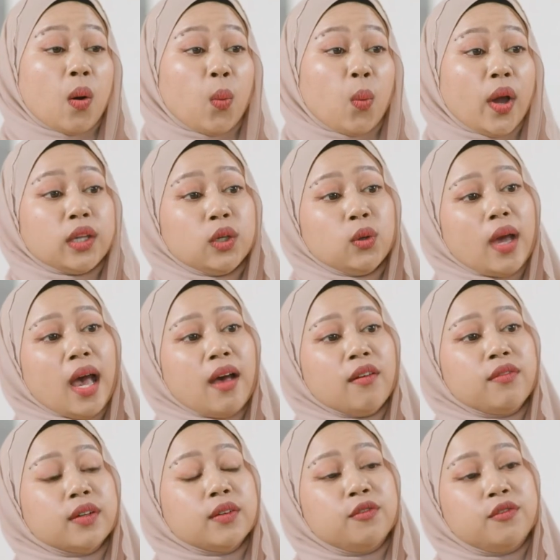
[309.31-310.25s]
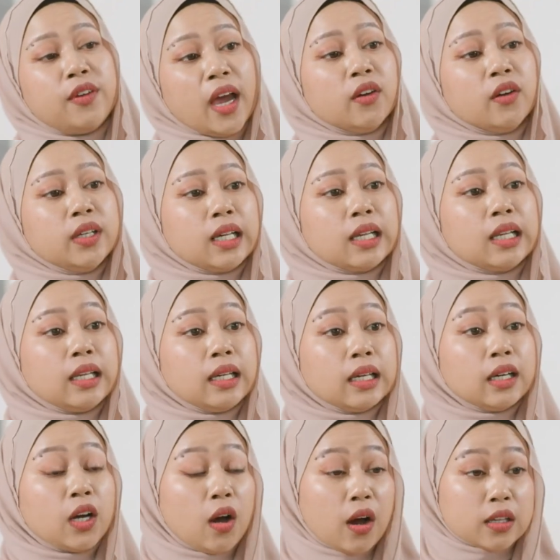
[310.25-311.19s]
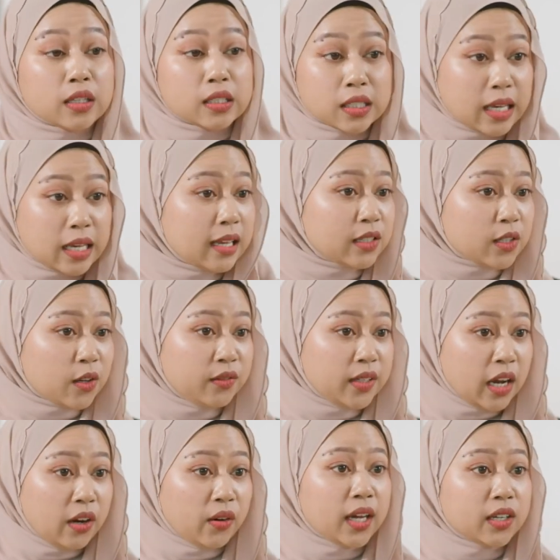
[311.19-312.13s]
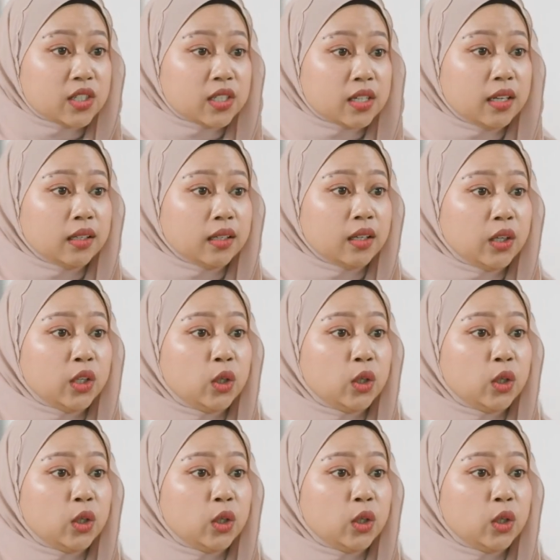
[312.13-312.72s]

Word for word: When you have a very clear sense of direction,